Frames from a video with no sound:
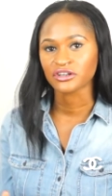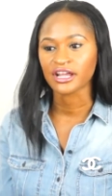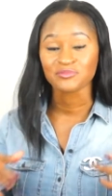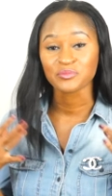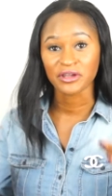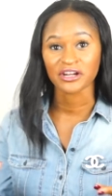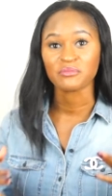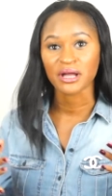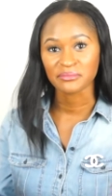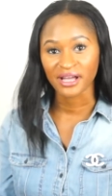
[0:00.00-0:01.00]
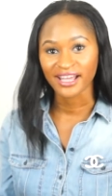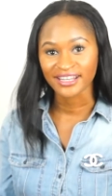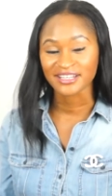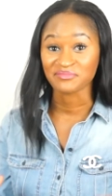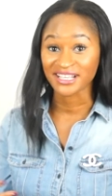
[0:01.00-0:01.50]
and prepare my
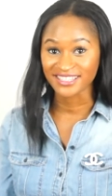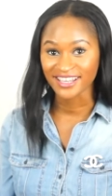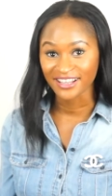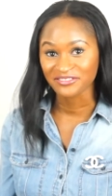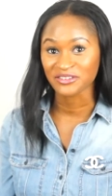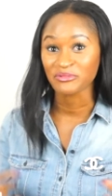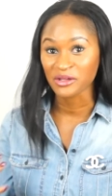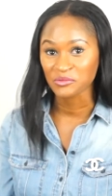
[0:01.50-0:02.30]
mind and myself and my